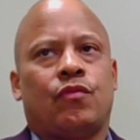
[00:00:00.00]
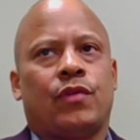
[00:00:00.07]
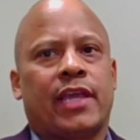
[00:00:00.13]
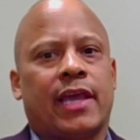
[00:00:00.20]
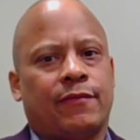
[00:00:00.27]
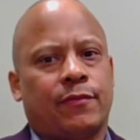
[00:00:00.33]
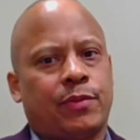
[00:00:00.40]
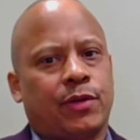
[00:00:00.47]

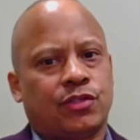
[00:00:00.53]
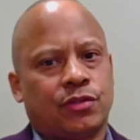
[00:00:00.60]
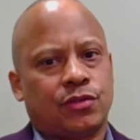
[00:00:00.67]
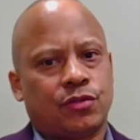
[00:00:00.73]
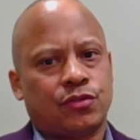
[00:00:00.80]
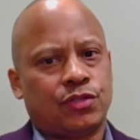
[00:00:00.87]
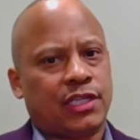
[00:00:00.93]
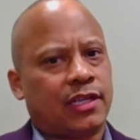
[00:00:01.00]
we have a
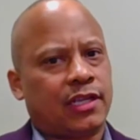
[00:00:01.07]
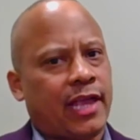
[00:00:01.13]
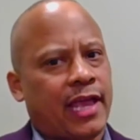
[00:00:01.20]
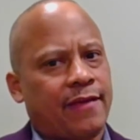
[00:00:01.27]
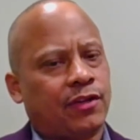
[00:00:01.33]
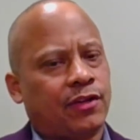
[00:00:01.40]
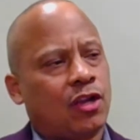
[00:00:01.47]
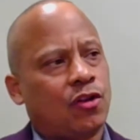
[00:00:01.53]
person who's either
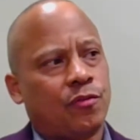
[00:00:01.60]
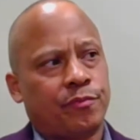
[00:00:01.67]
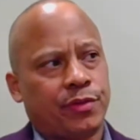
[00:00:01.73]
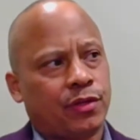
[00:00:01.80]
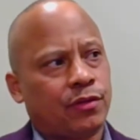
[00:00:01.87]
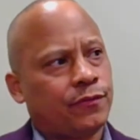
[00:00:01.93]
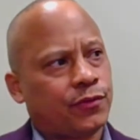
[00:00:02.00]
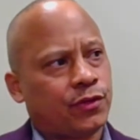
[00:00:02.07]
having a home
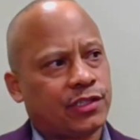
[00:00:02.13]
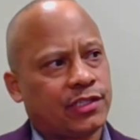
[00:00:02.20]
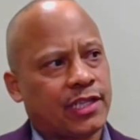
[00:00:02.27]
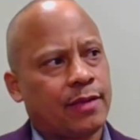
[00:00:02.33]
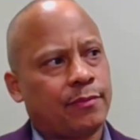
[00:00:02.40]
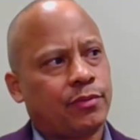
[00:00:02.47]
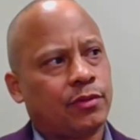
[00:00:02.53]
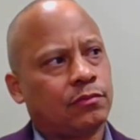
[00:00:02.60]
built, for
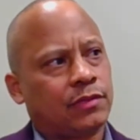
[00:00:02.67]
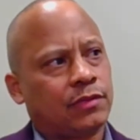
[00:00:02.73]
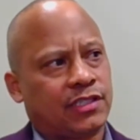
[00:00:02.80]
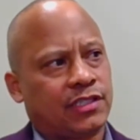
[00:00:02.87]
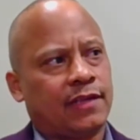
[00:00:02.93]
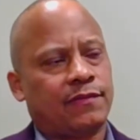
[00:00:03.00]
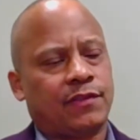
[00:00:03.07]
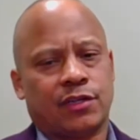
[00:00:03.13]
example.
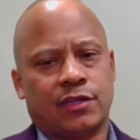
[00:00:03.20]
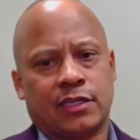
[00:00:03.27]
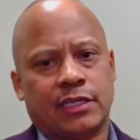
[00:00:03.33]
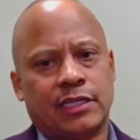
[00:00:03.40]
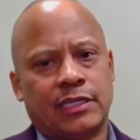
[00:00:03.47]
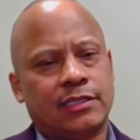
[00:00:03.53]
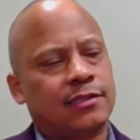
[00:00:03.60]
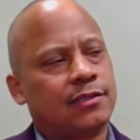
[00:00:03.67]
Let's say if they're in
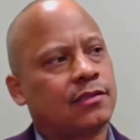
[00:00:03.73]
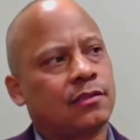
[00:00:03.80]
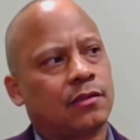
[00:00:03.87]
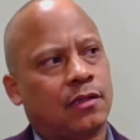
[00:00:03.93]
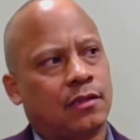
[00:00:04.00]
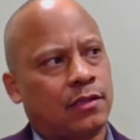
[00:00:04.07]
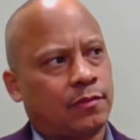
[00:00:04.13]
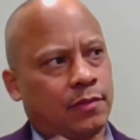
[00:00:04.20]
a
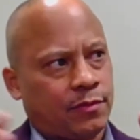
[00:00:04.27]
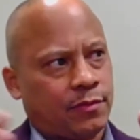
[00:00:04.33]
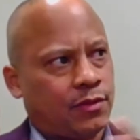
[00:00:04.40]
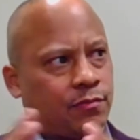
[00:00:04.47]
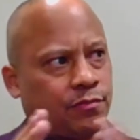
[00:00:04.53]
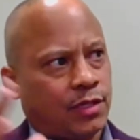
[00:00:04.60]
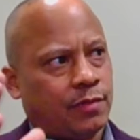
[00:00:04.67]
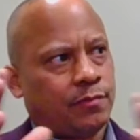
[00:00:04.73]
lease or
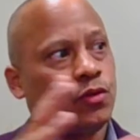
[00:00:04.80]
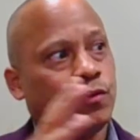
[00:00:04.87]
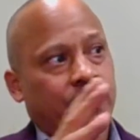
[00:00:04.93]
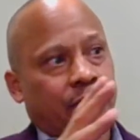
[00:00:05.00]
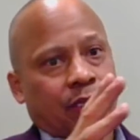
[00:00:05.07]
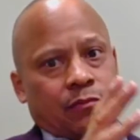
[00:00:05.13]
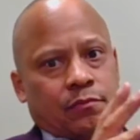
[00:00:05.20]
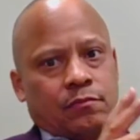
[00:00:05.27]
they're
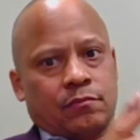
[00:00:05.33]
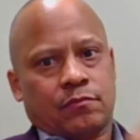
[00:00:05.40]
moving.